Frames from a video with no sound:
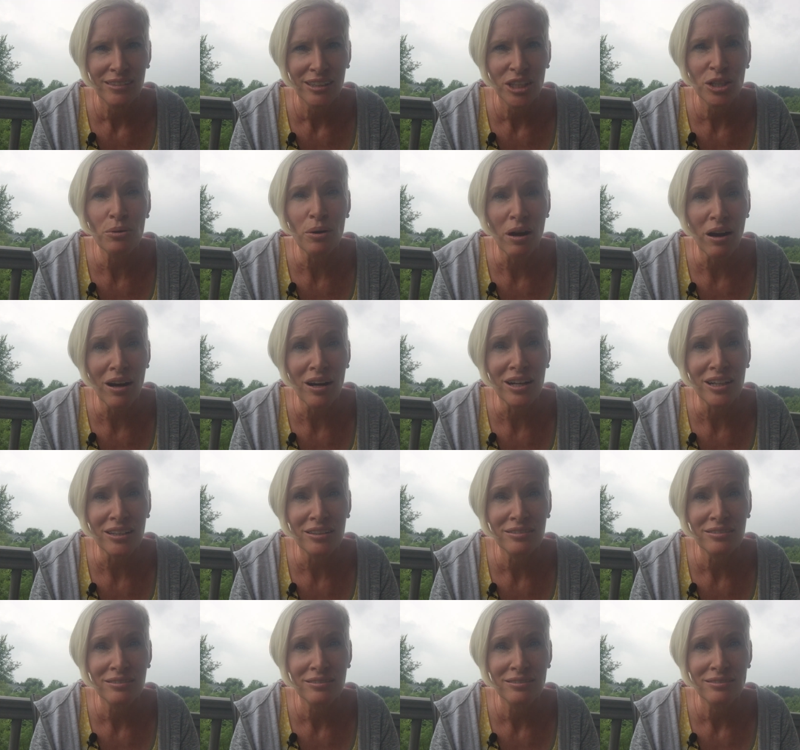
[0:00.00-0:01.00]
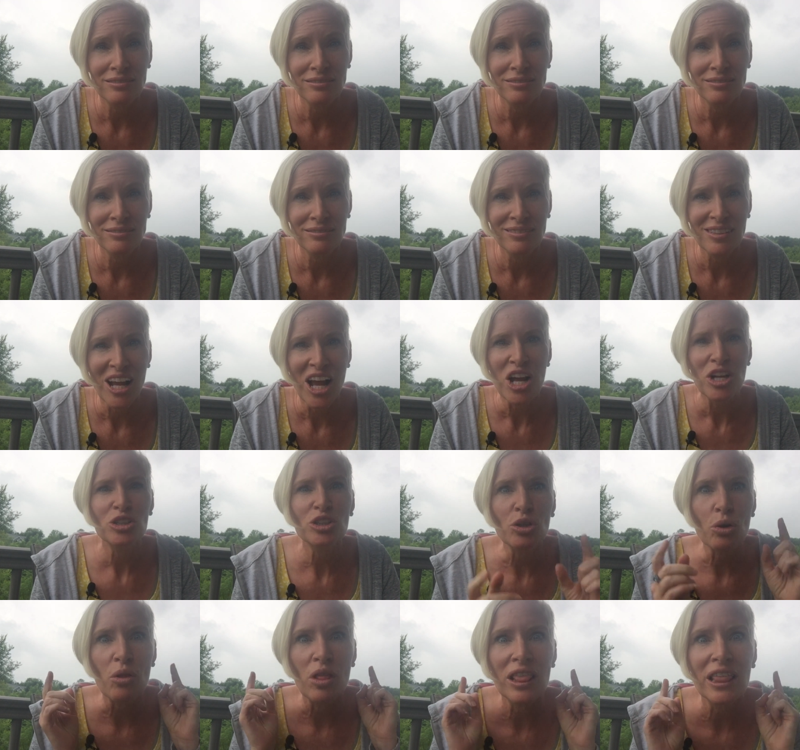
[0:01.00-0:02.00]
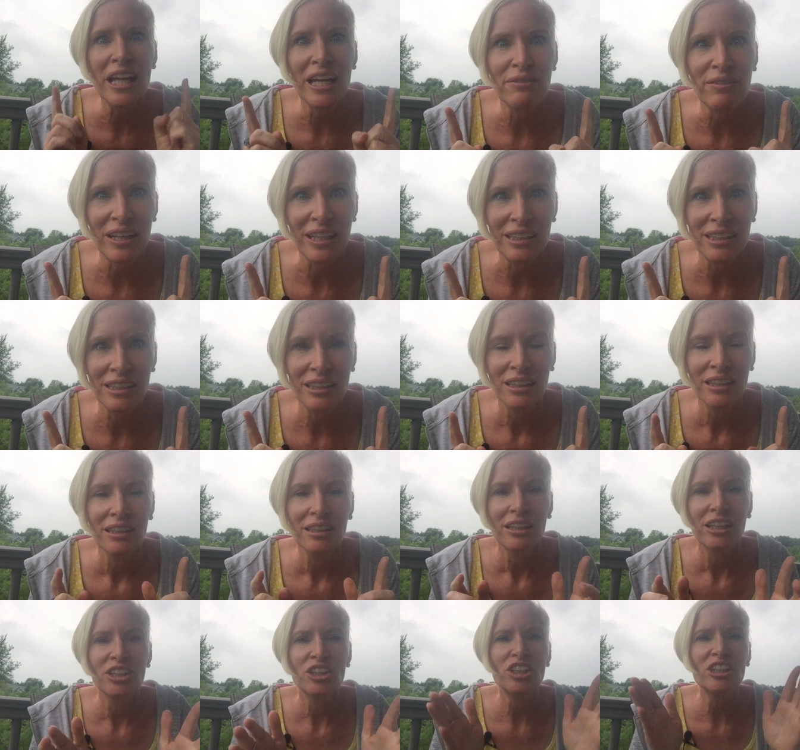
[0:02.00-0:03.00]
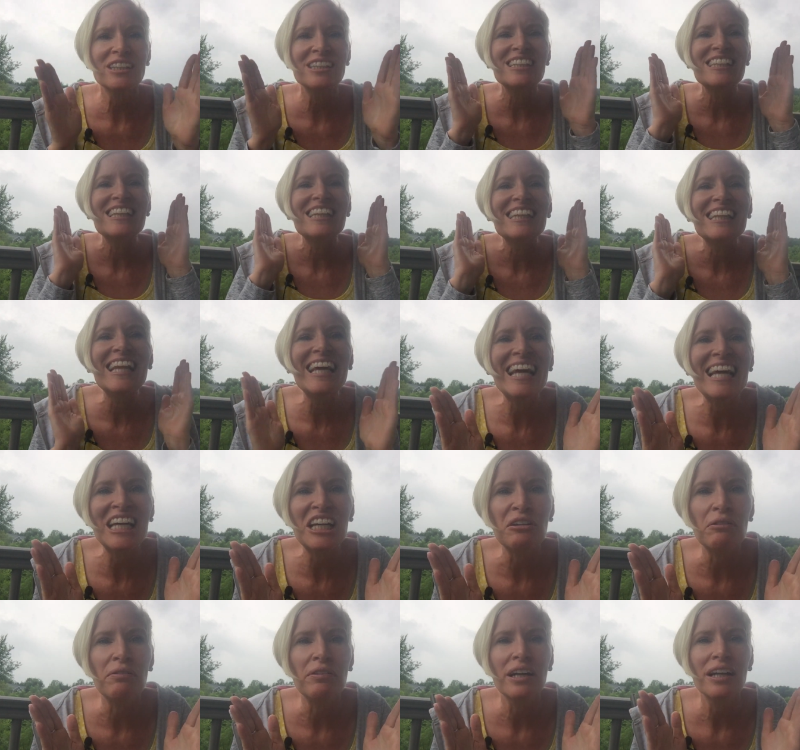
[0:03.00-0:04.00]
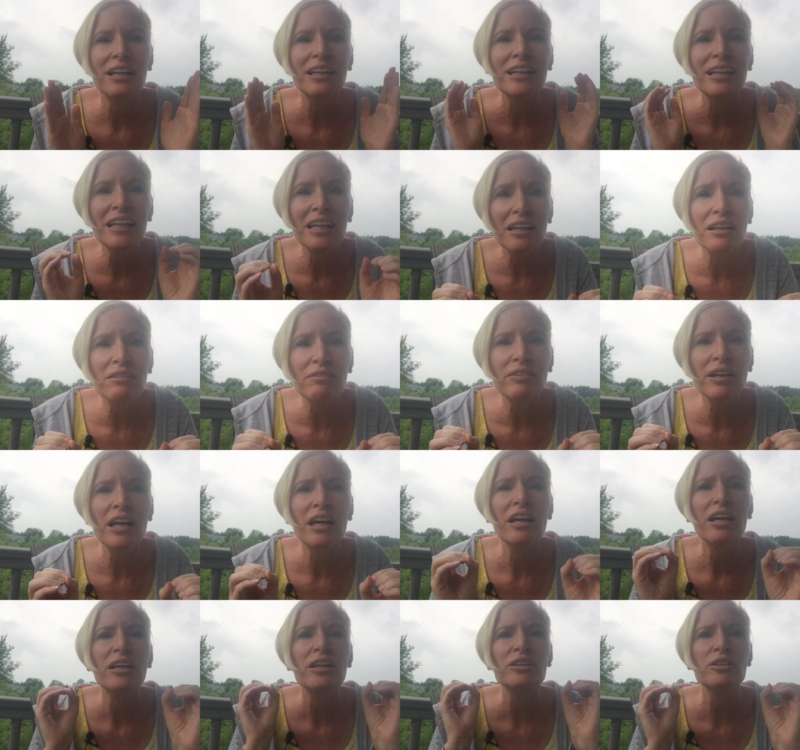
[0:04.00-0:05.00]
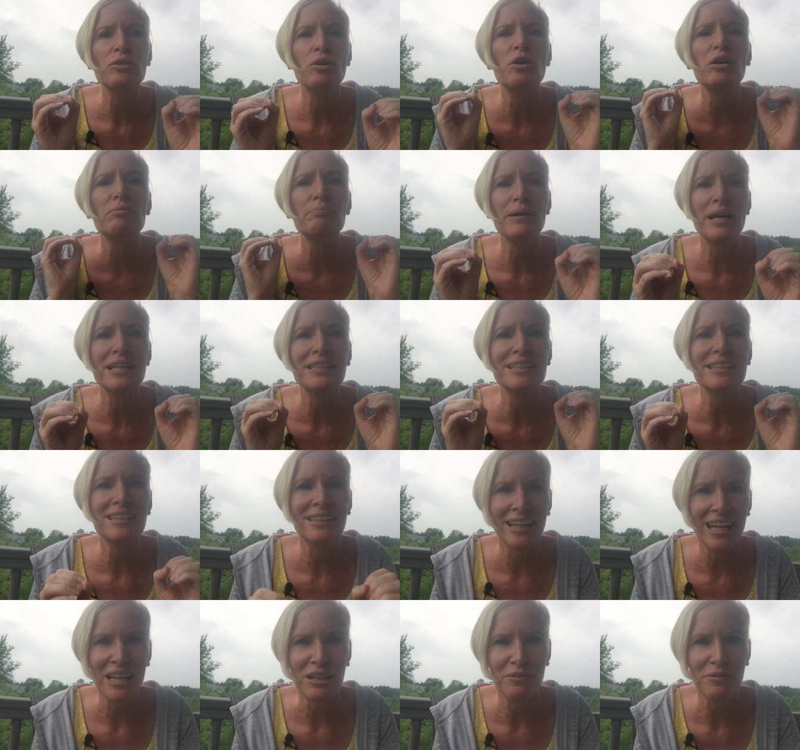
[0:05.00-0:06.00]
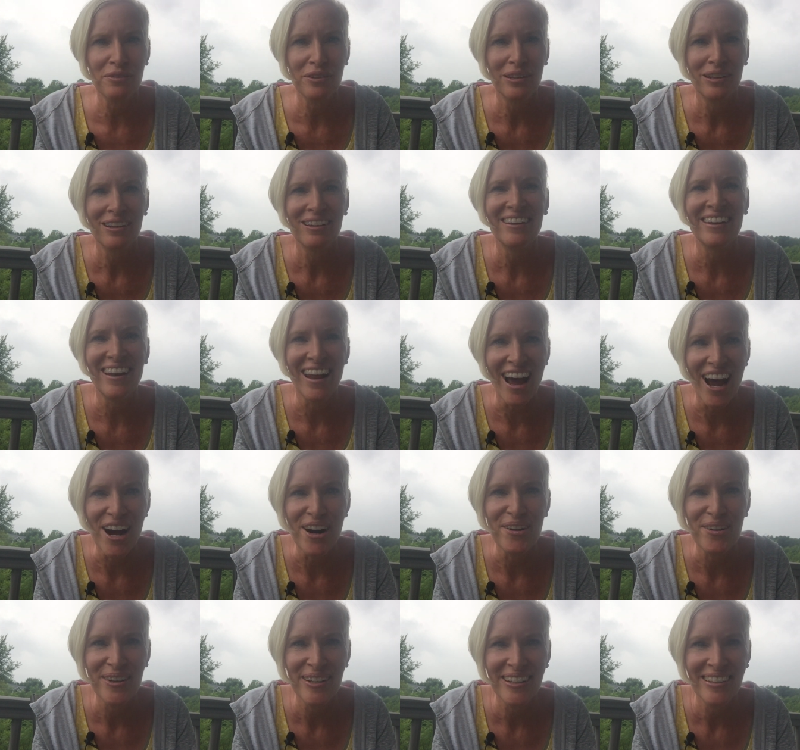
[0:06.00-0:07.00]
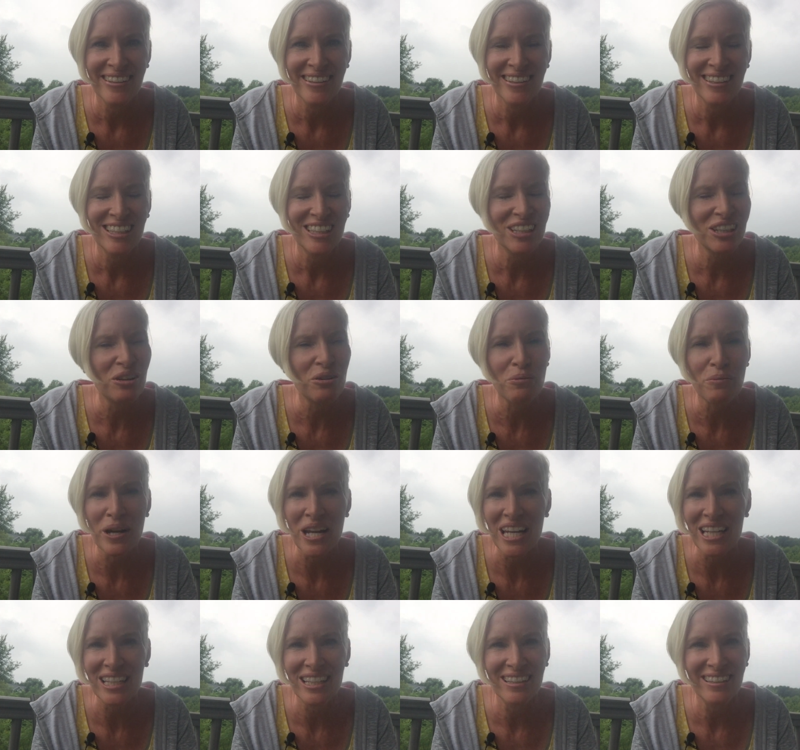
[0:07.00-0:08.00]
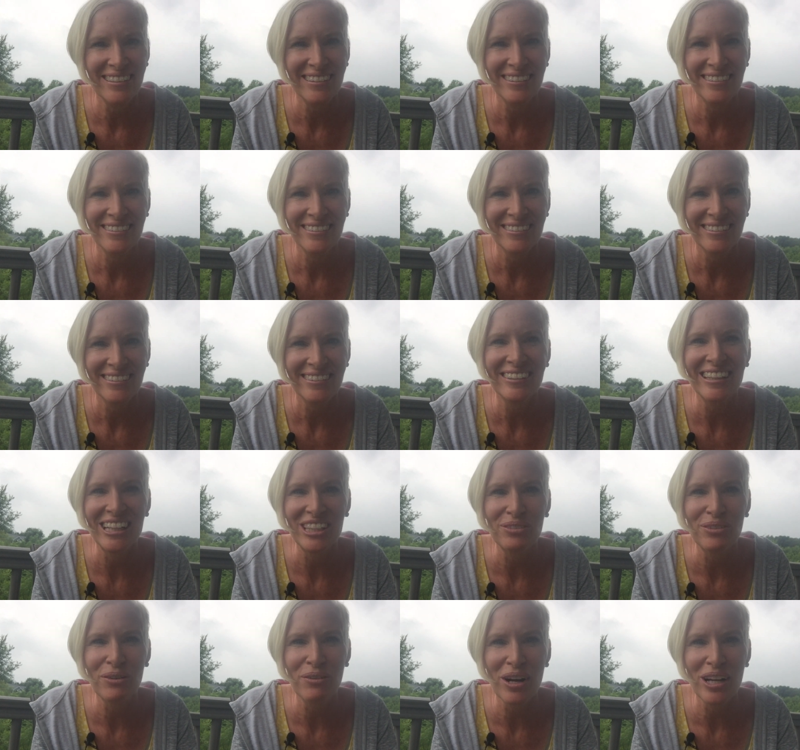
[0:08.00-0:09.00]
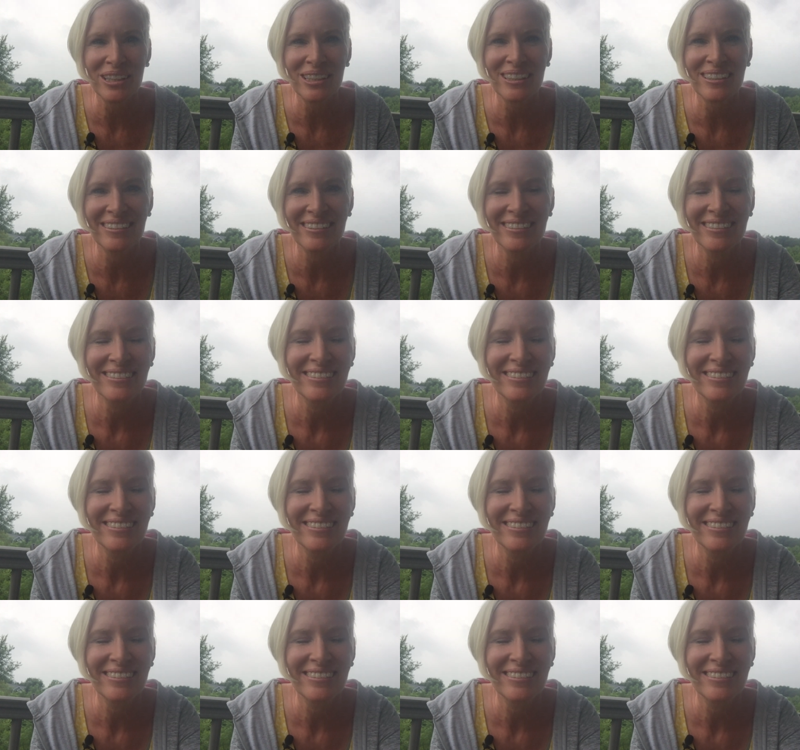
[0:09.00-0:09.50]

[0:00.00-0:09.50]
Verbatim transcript: You are. So live it. Just live. Live your best life now. Don't wait. Thanks for watching.